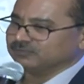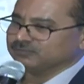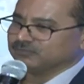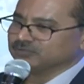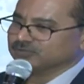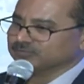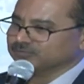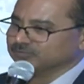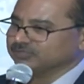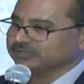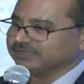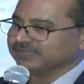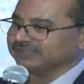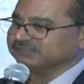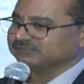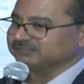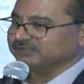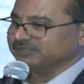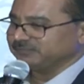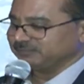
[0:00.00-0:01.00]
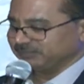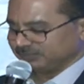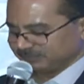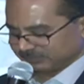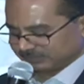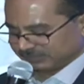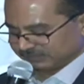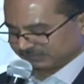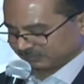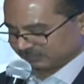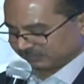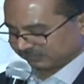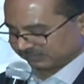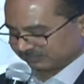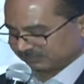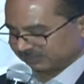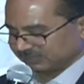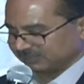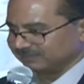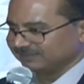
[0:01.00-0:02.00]
affordable to as many people as
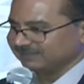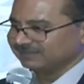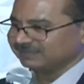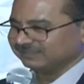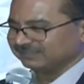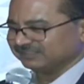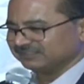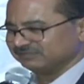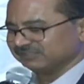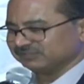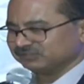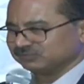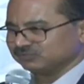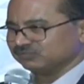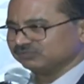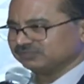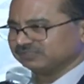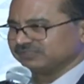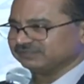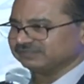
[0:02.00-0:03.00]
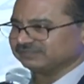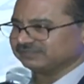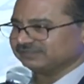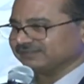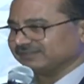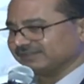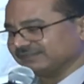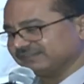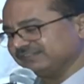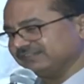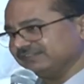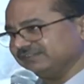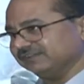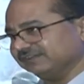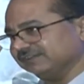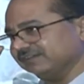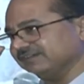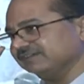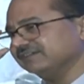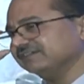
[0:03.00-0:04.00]
possible. So these were two things that I see,
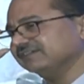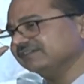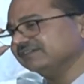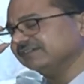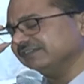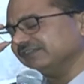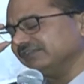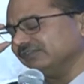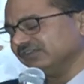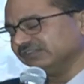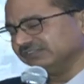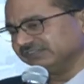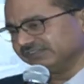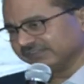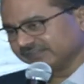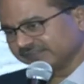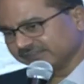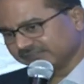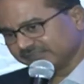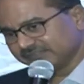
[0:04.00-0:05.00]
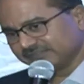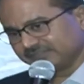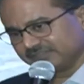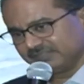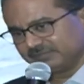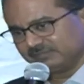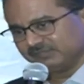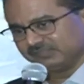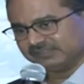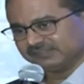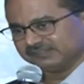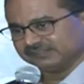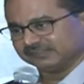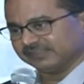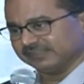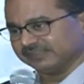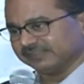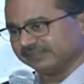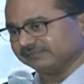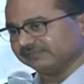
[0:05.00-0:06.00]
you know, as recurring themes in his
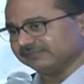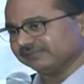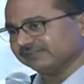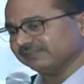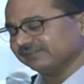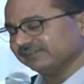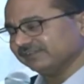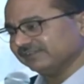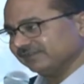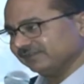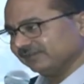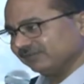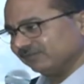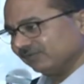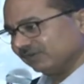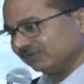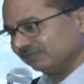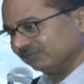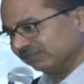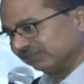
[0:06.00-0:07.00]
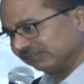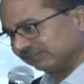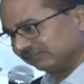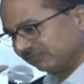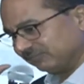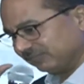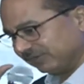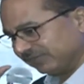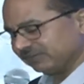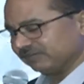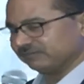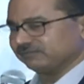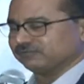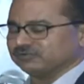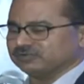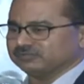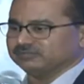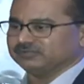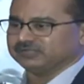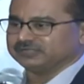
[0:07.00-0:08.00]
life. One was to bring
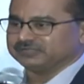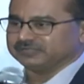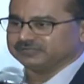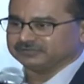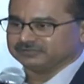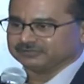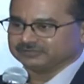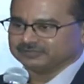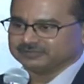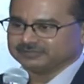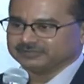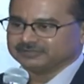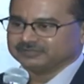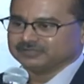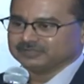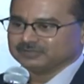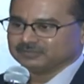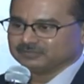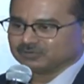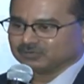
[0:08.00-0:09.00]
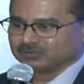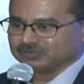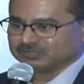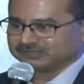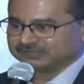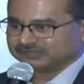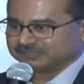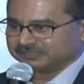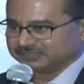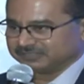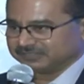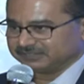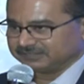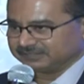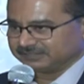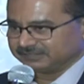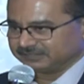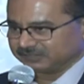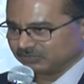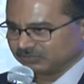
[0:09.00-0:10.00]
affordability into the products that
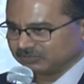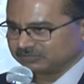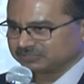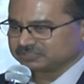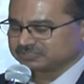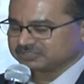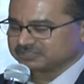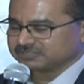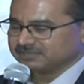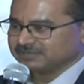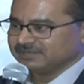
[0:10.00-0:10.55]
he launched,